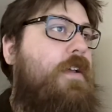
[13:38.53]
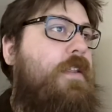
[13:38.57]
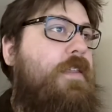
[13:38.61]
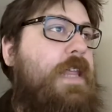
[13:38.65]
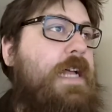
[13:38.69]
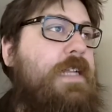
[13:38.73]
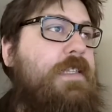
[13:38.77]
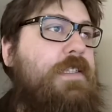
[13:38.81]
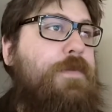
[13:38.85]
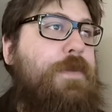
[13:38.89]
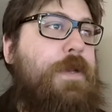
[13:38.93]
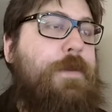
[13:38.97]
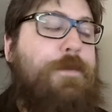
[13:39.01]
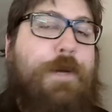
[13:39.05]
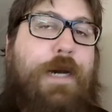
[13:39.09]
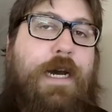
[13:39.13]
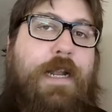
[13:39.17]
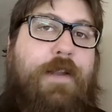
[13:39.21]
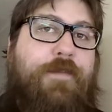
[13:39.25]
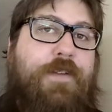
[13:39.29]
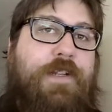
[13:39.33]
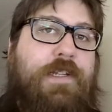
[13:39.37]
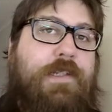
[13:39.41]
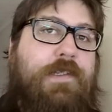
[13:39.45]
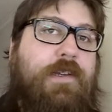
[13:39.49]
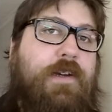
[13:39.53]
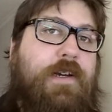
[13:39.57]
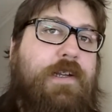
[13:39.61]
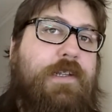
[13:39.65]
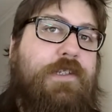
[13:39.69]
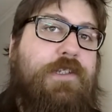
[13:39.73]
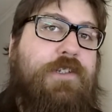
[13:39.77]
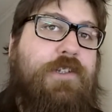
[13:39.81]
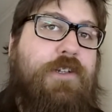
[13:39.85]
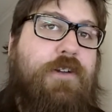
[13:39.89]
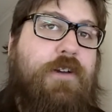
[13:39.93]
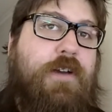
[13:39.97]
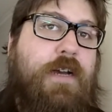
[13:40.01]
That's a big part of a
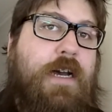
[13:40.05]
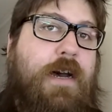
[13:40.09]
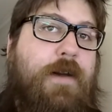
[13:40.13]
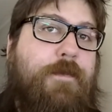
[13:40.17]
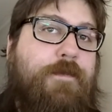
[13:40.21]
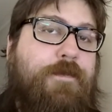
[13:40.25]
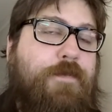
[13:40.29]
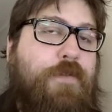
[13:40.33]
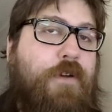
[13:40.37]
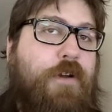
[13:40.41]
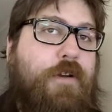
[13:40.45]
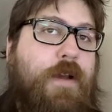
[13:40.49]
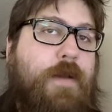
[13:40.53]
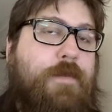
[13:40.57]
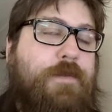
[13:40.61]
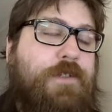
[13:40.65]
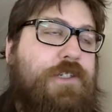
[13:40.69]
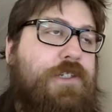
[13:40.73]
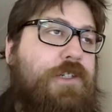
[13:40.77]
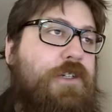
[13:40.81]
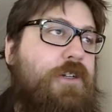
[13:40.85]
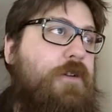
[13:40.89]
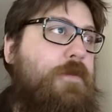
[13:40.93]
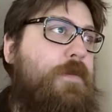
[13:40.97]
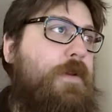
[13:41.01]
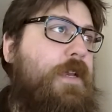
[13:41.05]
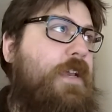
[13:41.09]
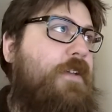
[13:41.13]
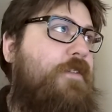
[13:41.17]
designer's job, programmer's job,